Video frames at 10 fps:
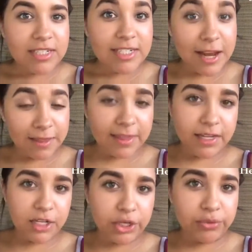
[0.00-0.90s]

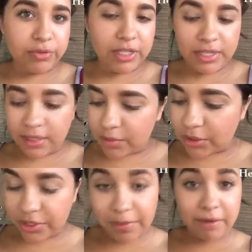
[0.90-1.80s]
Nothing new, really.
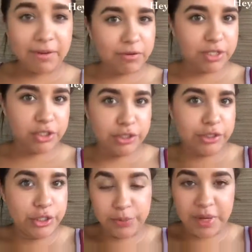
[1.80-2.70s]
Most of my
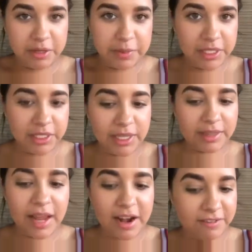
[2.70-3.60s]
foundations do make me look
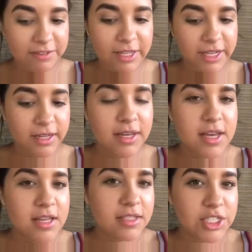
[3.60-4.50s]
like that, and I feel like
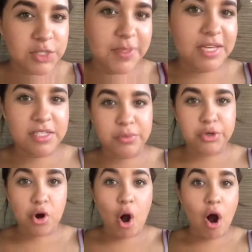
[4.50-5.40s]
just because they
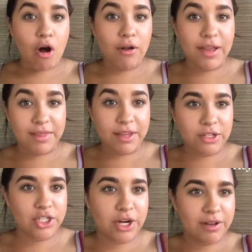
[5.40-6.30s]
were all in
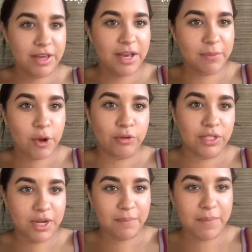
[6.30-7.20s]
there. Sorry, I'm
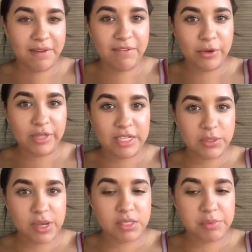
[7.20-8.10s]
holding up my phone.
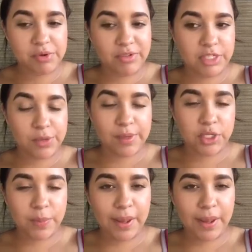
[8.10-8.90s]
That's why it's moving so much.